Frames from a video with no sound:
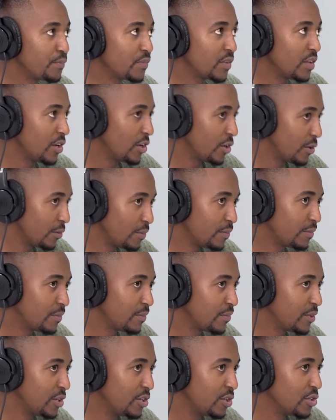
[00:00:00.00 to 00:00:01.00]

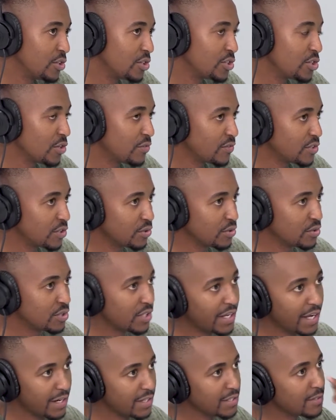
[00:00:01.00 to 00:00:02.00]
you don't deserve to
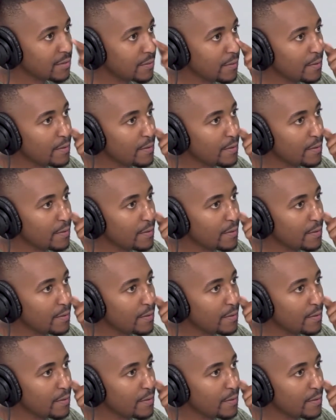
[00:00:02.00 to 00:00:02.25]
get it.